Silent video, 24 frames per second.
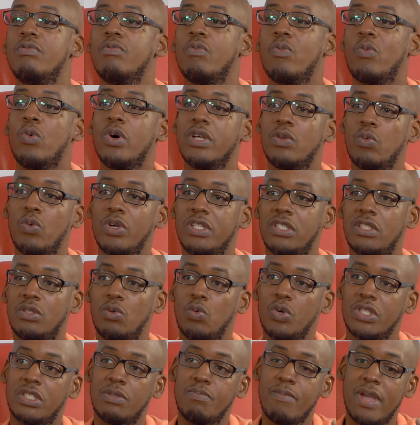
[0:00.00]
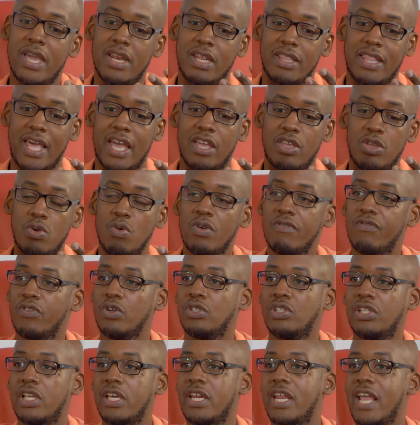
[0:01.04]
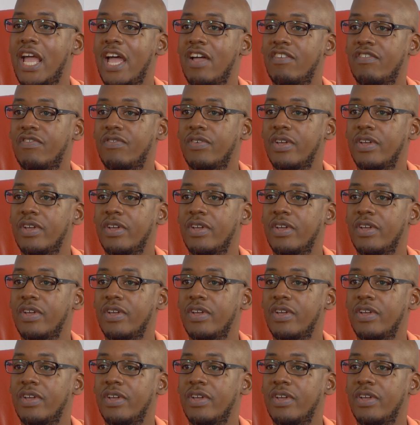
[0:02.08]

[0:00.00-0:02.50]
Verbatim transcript: What what's what's made it that you and First Lady have